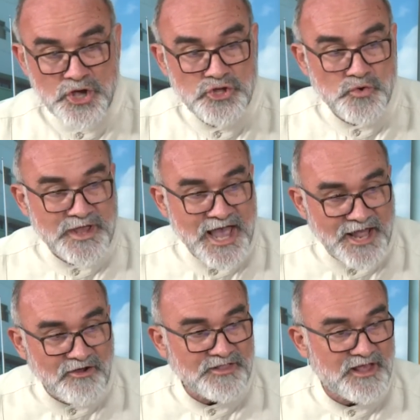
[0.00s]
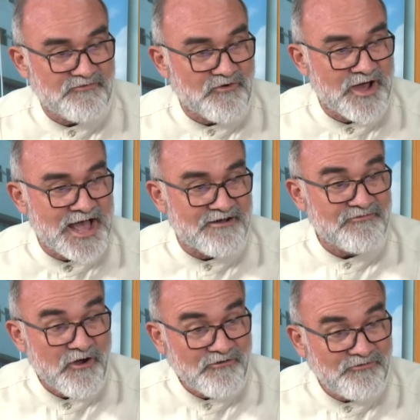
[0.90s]
You cannot therefore have
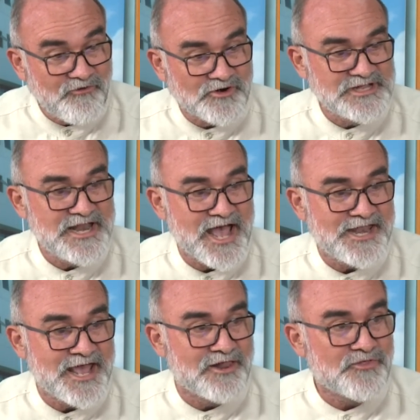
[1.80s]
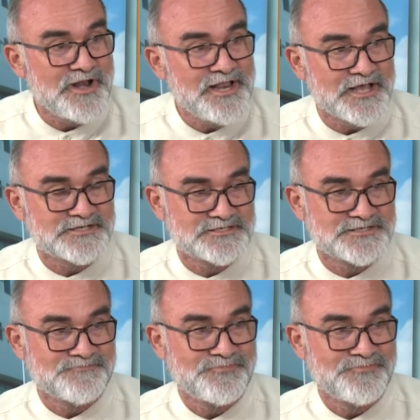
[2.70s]
49 health clinics.